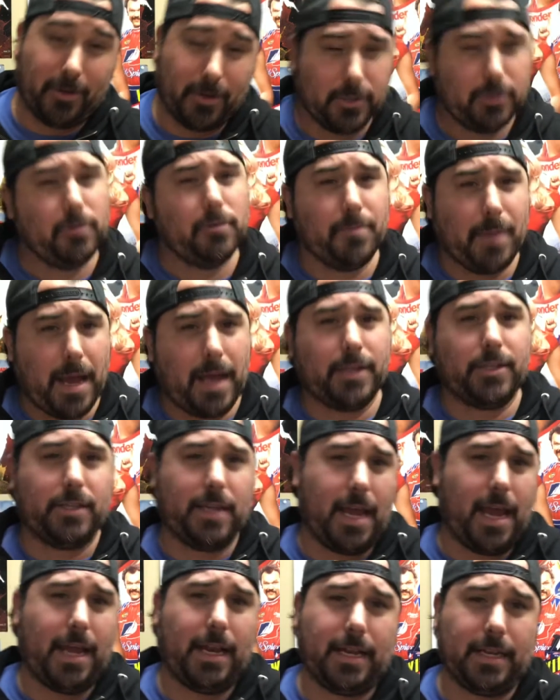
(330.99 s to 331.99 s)
Could you imagine
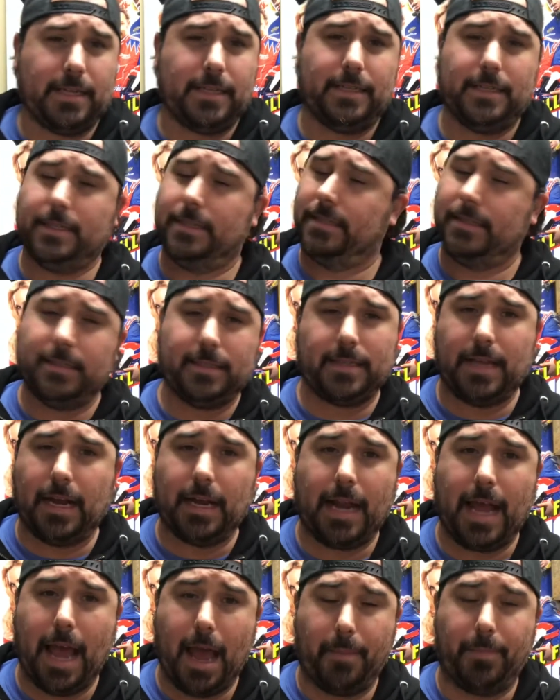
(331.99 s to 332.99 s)
that? It's not
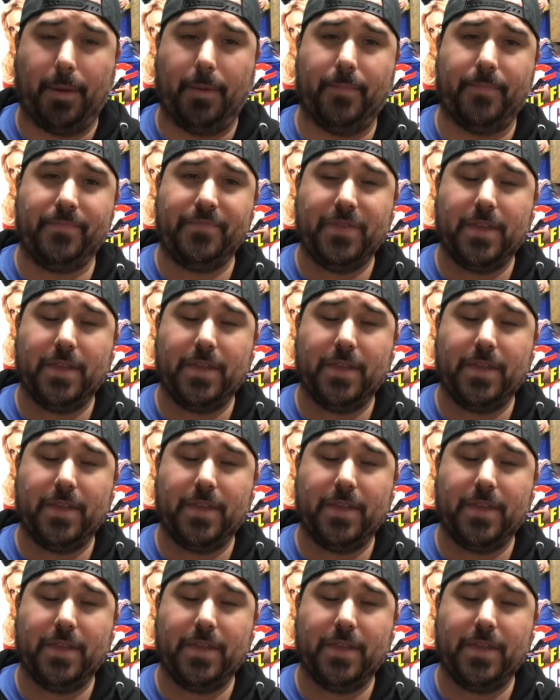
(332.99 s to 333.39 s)
going to happen.